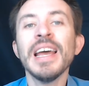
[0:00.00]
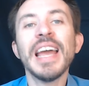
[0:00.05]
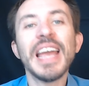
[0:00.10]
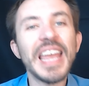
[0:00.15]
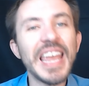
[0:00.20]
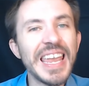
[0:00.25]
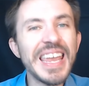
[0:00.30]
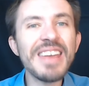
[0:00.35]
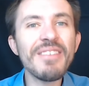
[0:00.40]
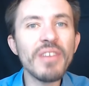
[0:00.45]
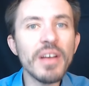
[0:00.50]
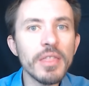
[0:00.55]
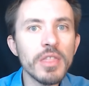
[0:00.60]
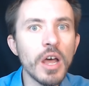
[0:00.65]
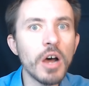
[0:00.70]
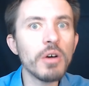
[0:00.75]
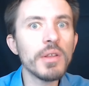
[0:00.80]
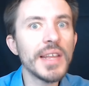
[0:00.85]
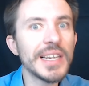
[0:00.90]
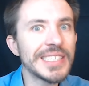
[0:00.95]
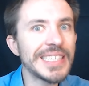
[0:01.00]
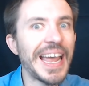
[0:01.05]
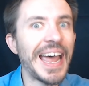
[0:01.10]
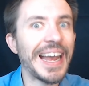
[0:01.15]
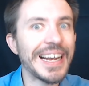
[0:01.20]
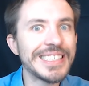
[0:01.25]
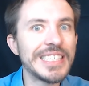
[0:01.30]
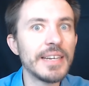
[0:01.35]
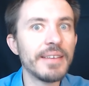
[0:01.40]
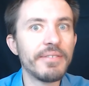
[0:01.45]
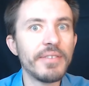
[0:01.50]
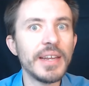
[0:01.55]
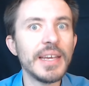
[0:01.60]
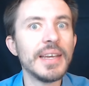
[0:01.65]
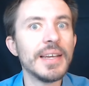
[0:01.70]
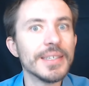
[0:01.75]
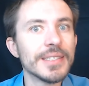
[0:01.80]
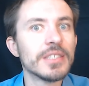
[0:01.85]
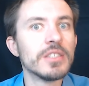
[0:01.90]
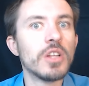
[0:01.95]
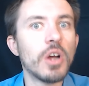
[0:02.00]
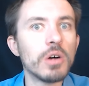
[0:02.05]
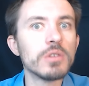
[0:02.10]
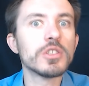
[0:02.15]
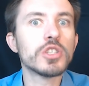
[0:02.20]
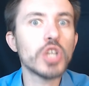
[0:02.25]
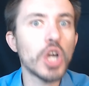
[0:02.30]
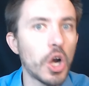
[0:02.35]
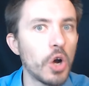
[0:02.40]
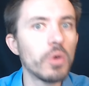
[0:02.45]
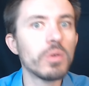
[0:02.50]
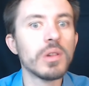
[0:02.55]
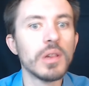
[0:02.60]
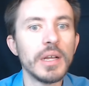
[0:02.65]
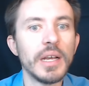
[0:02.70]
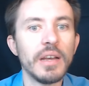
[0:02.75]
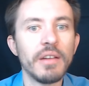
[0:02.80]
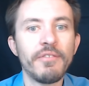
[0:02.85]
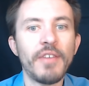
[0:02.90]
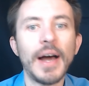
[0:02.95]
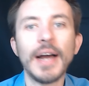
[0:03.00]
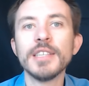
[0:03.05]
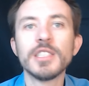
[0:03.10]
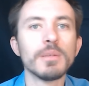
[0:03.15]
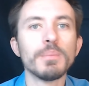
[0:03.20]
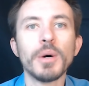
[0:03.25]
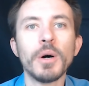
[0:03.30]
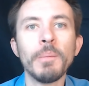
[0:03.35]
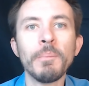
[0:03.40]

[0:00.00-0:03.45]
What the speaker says: even though this activity is not totally advisable.